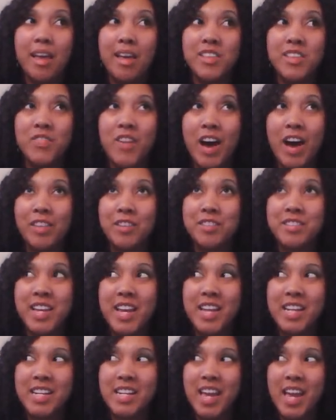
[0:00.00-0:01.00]
it's Father's
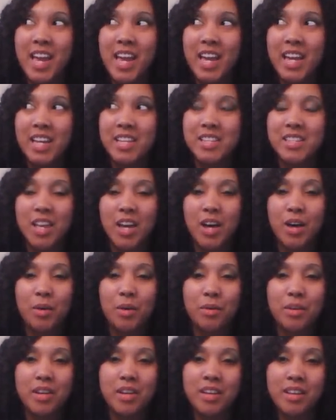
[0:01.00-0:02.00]
Day today,
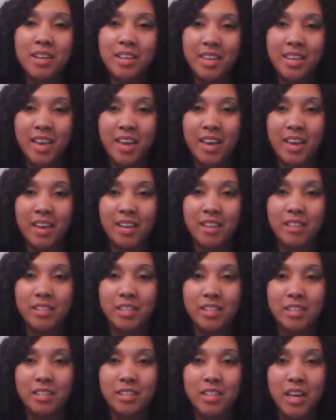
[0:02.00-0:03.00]
so yeah, a
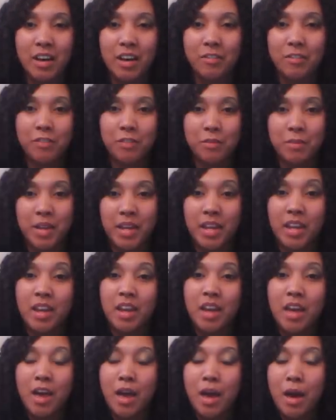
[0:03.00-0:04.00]
little tough for
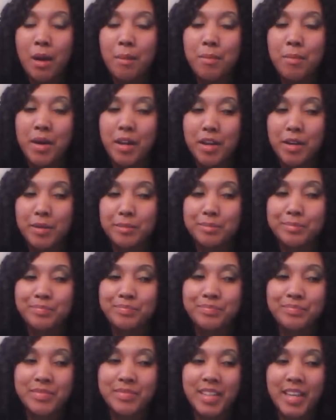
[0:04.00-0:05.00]
me. But um,
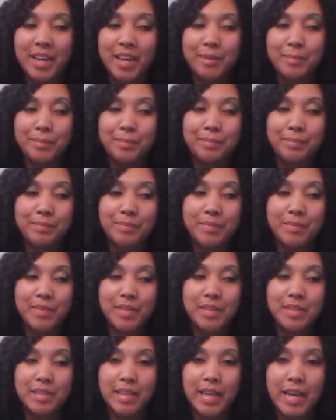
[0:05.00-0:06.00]
yep,
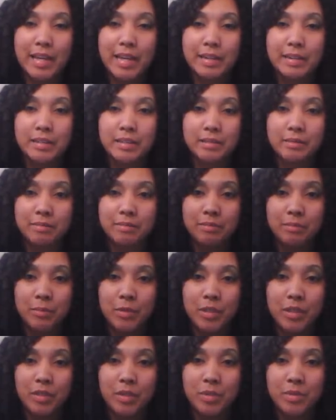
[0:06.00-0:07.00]
it's kind of
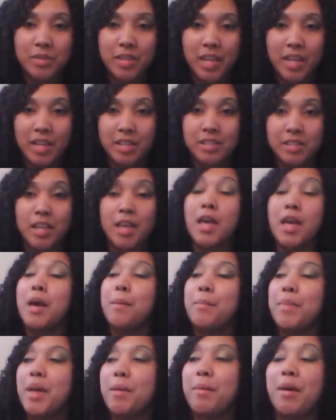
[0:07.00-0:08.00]
one of those days.
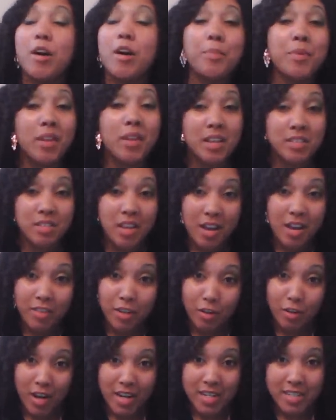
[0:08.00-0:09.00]
But yeah, I hope you guys are
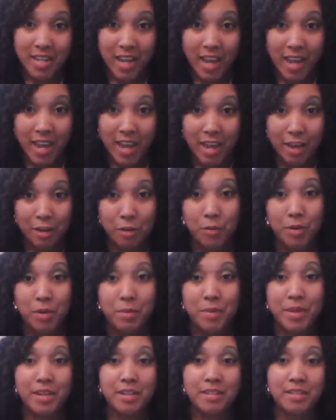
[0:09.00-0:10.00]
having a great day. I don't want
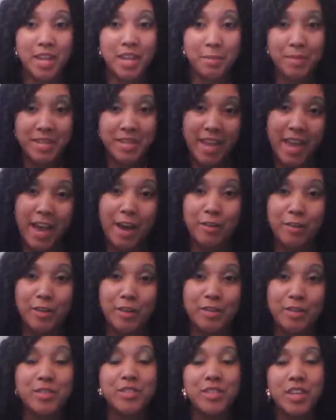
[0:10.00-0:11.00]
to be a Debbie
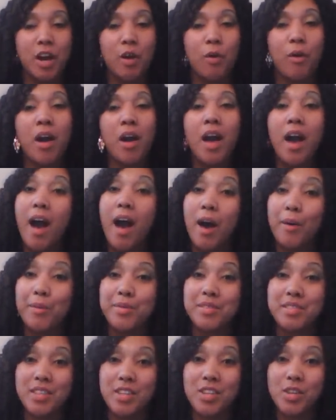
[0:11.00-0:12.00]
Downer, so I will
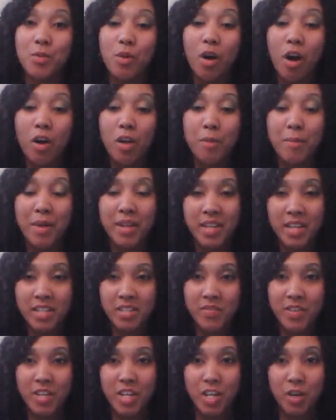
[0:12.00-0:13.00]
see you all in my
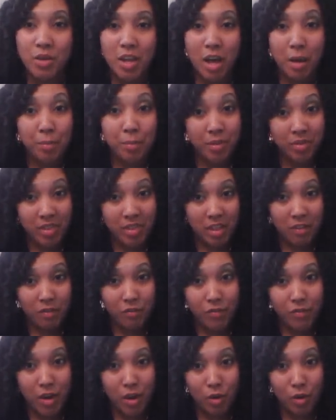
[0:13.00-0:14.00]
next video, and I'll put the
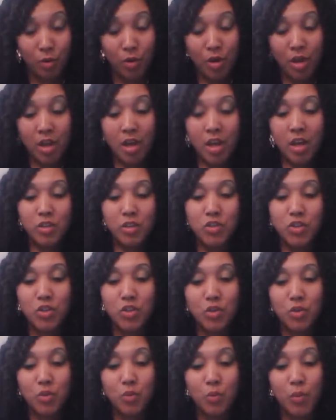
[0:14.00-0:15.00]
info
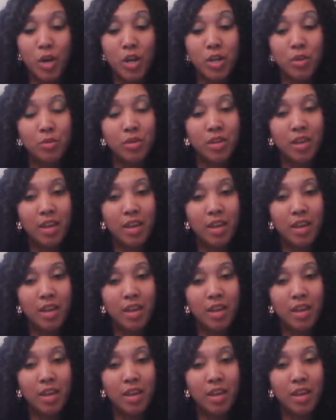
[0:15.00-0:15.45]
to where you